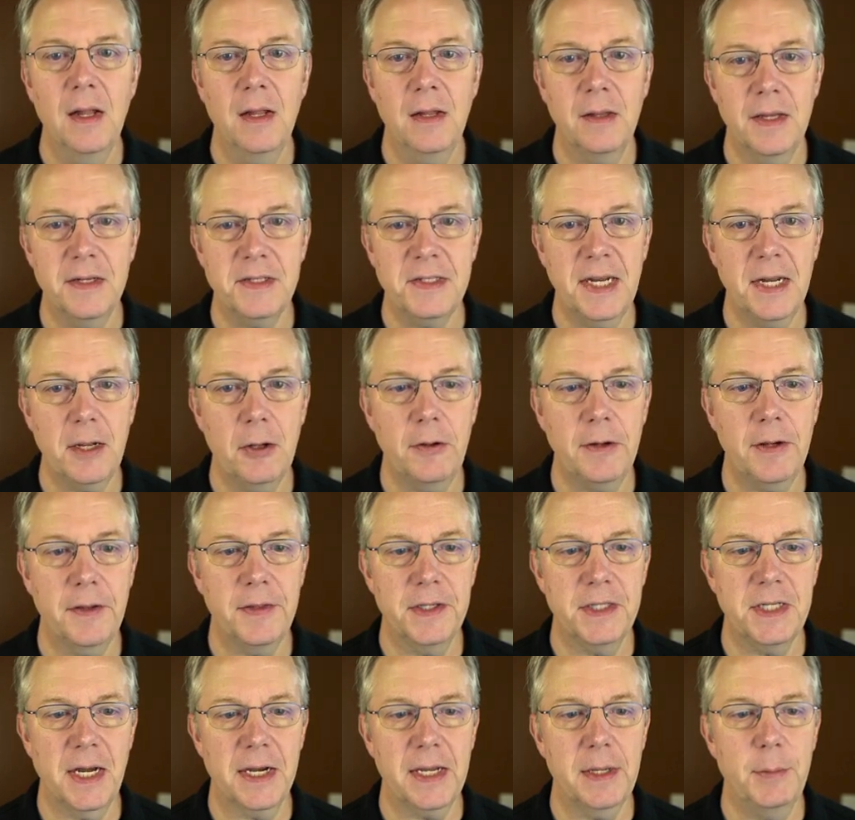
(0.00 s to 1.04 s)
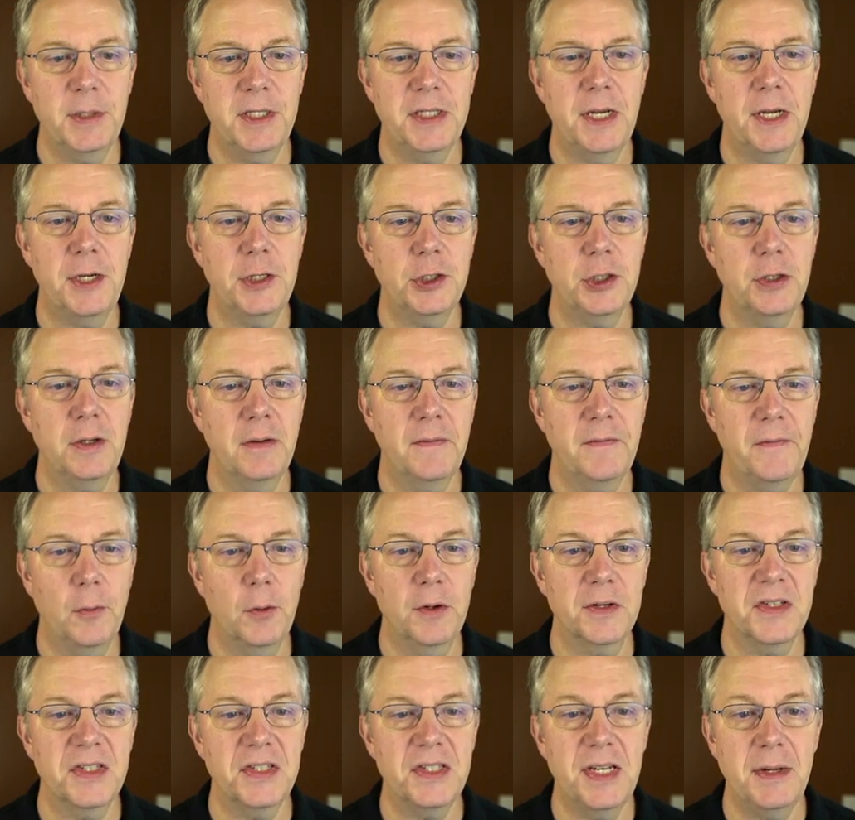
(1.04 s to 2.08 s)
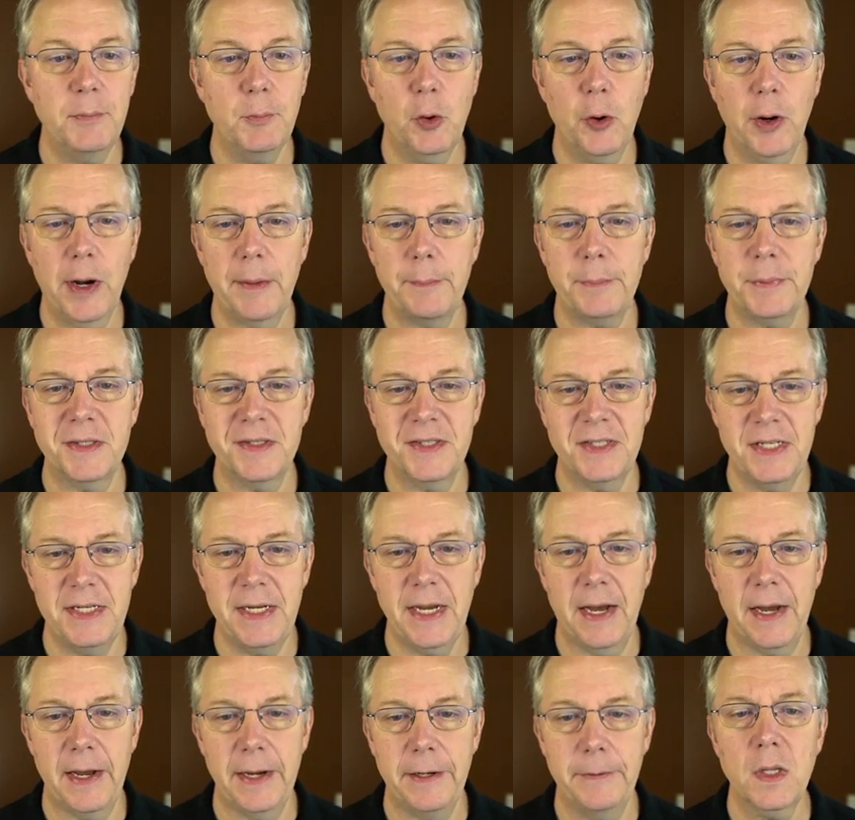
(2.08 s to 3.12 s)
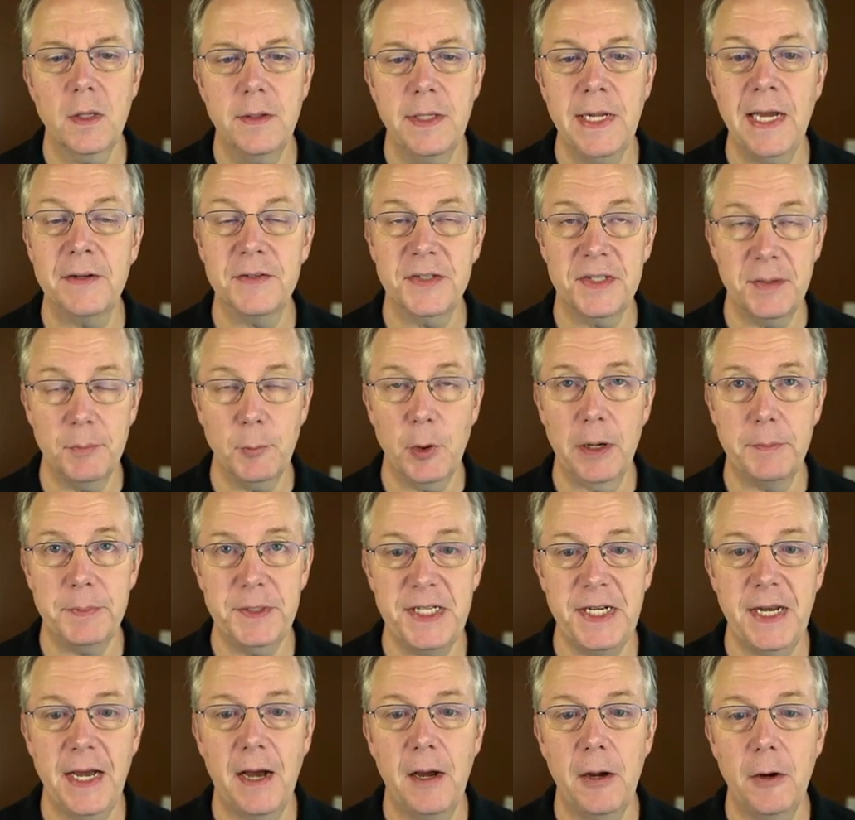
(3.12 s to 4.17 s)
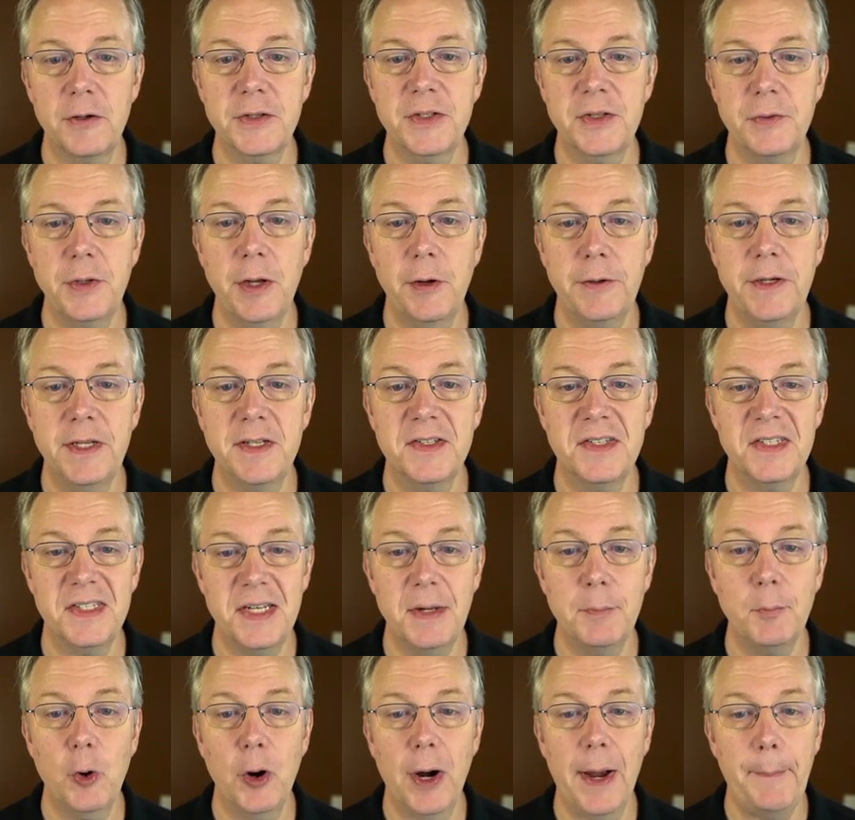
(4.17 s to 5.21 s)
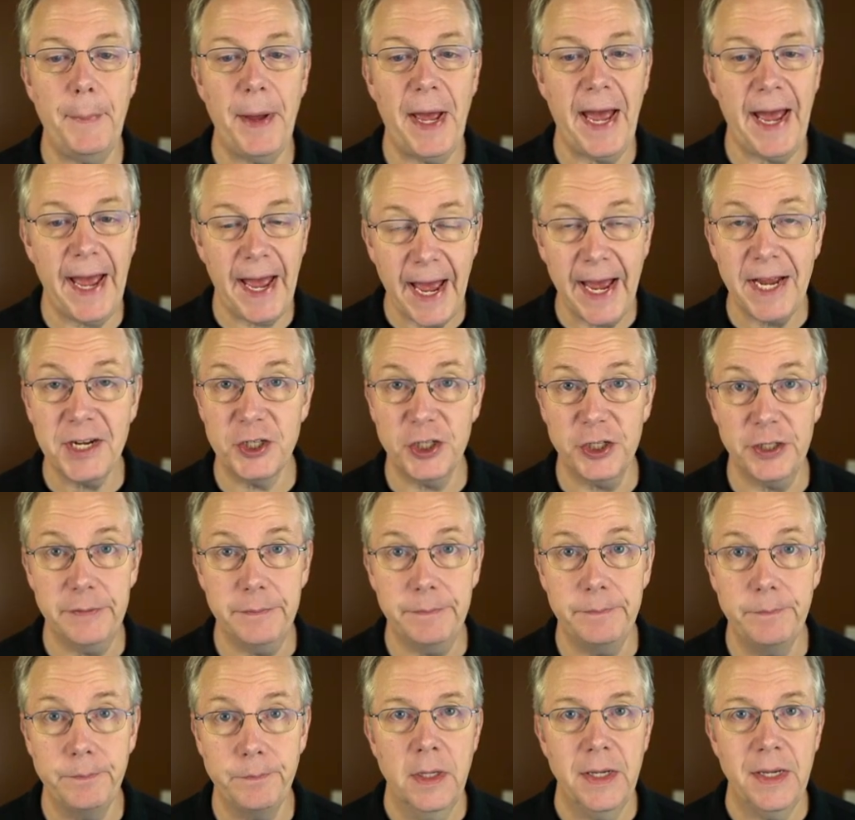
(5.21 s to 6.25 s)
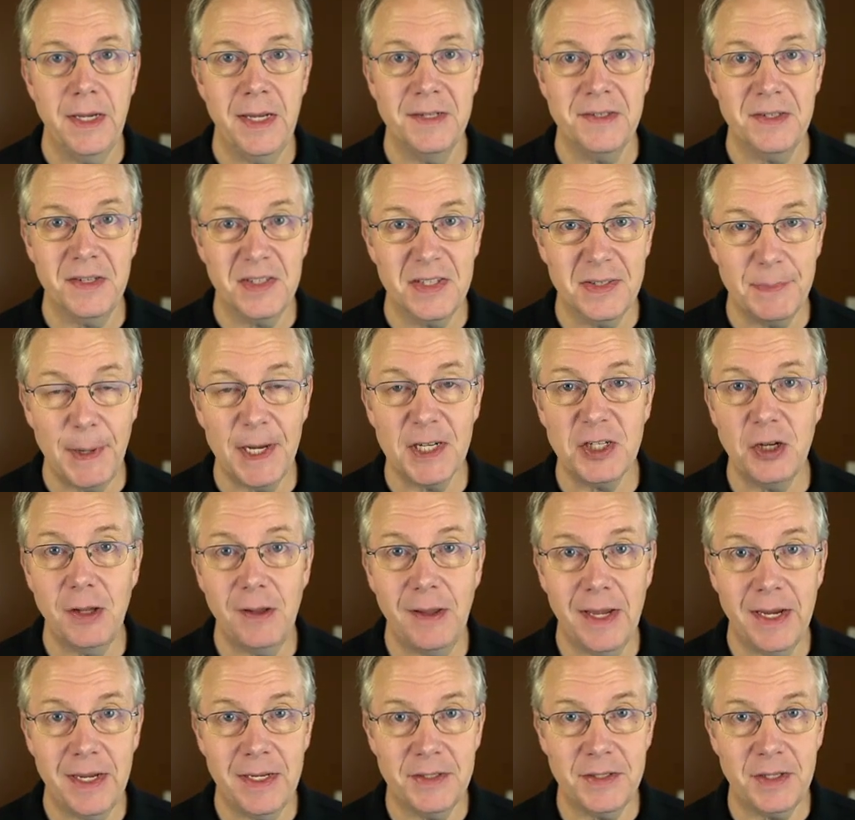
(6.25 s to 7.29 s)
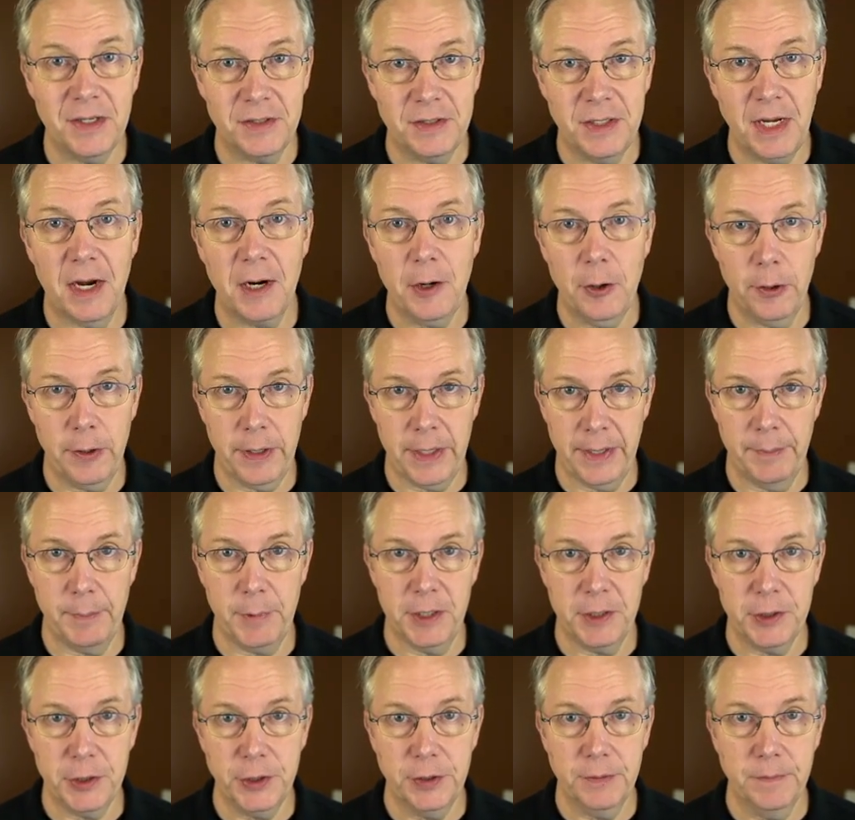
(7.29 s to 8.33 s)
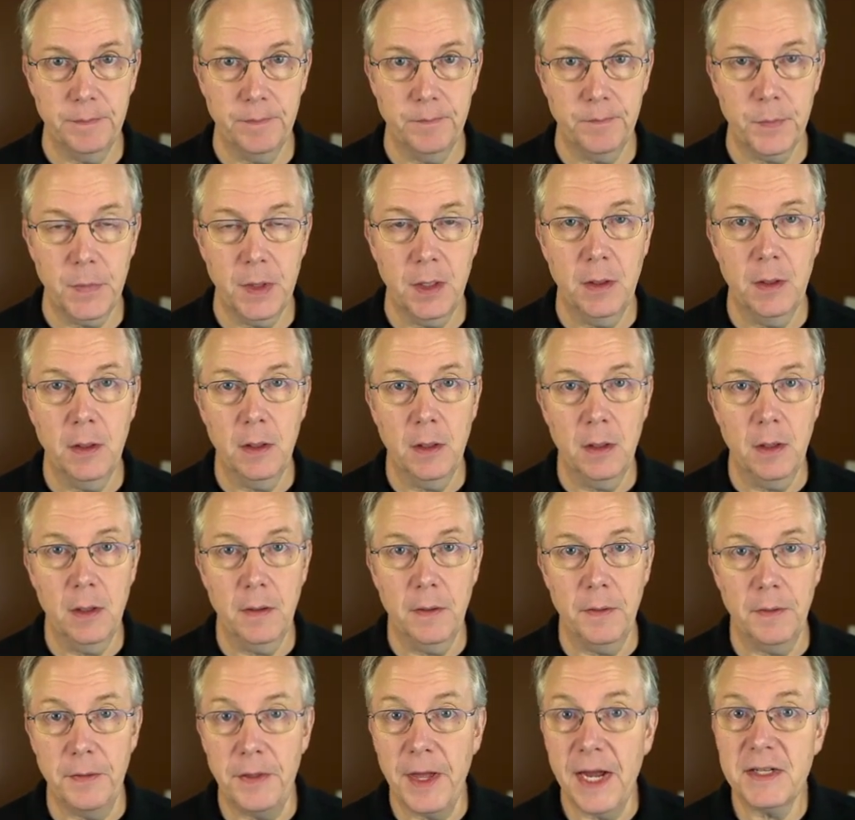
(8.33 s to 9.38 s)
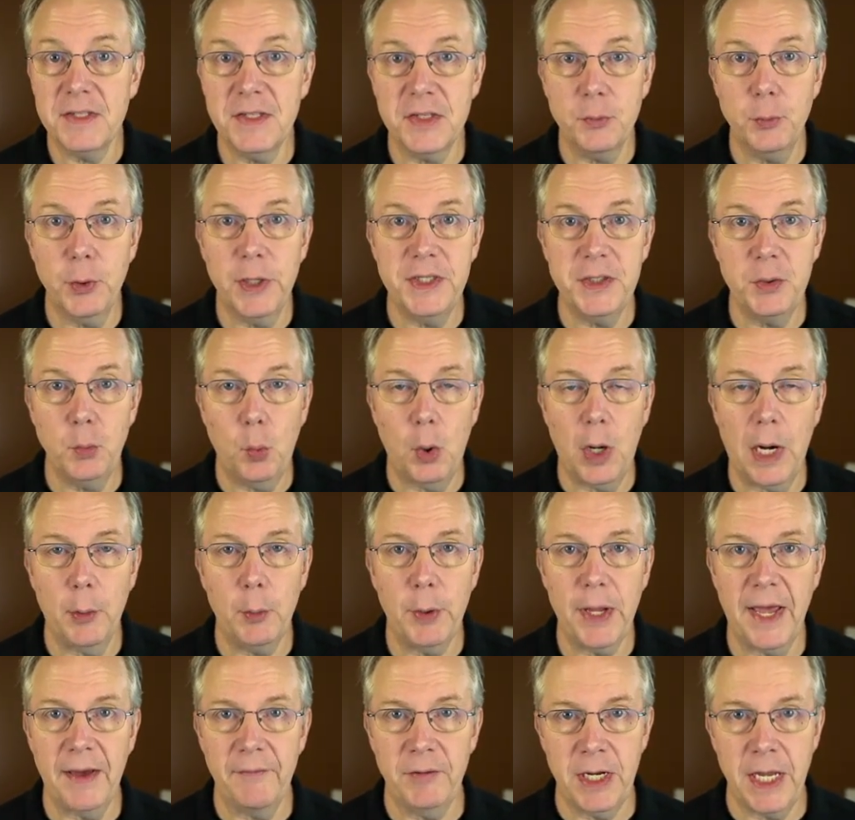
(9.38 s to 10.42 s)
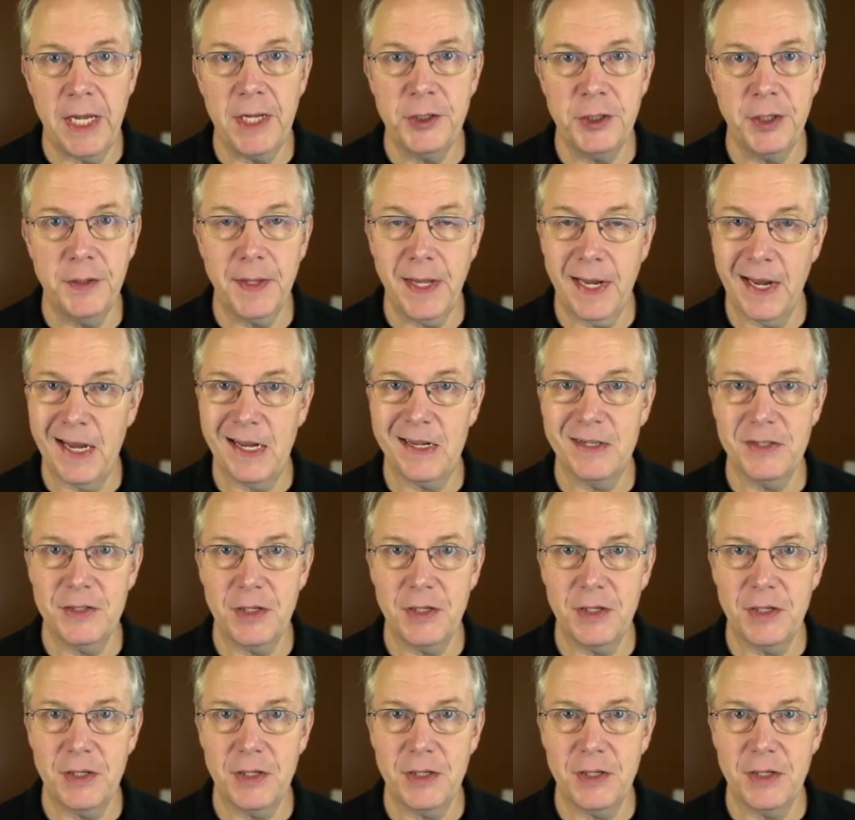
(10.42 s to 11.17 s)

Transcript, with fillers: let's take a look at the documentation for Semgrep CI. Now, Semgrep CI, also known as Semgrep Action, is a specialized Docker image. That's the reason why we have an agent that has